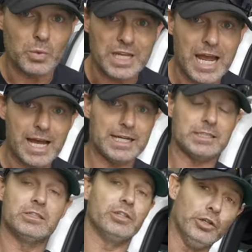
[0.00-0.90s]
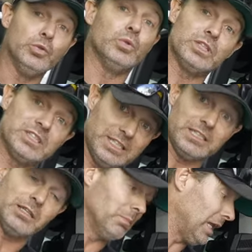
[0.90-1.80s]
we add to the
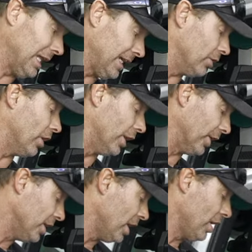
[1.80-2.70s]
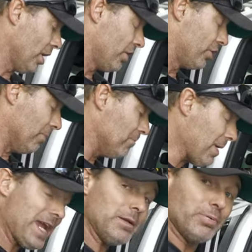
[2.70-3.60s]
system later on. The
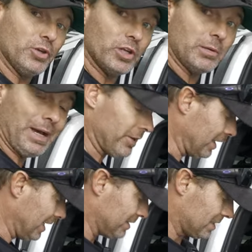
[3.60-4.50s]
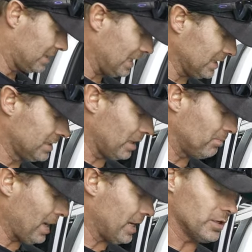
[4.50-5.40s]
main beauty about it is this
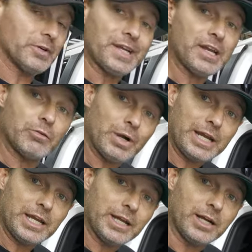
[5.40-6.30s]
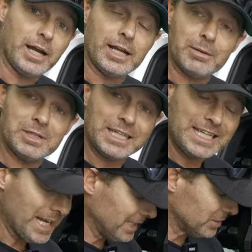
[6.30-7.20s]
battery right here, and I'm gonna
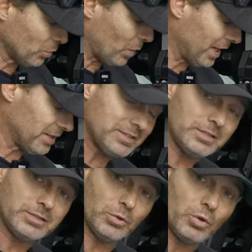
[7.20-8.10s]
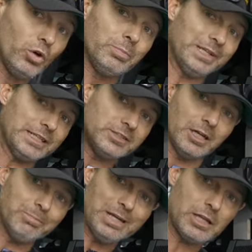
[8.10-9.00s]
get into why this is so cool, but let's
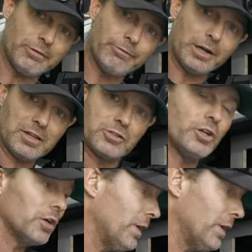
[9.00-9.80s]
jump into the front of the truck